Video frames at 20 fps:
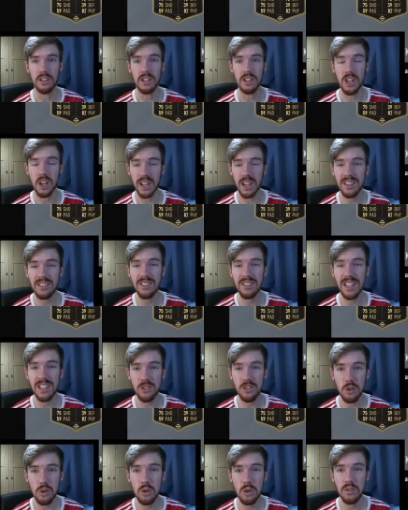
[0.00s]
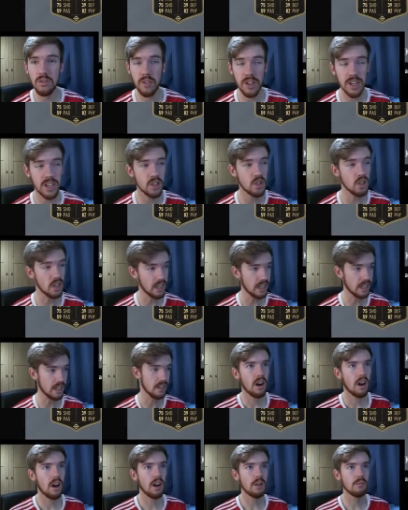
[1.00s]
92 finishing.
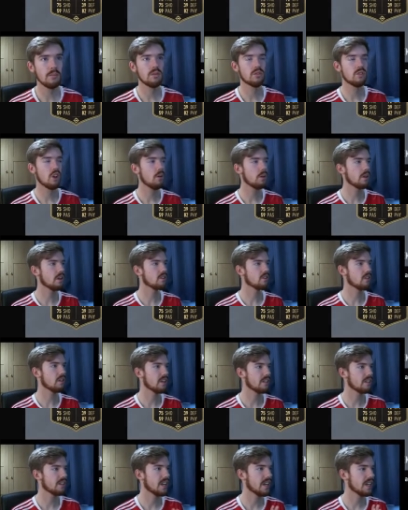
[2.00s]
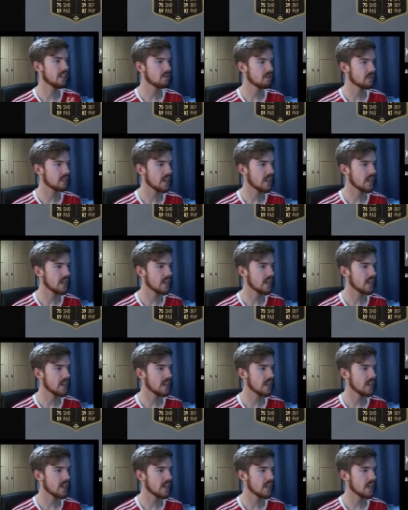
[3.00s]
I'm so excited to get into the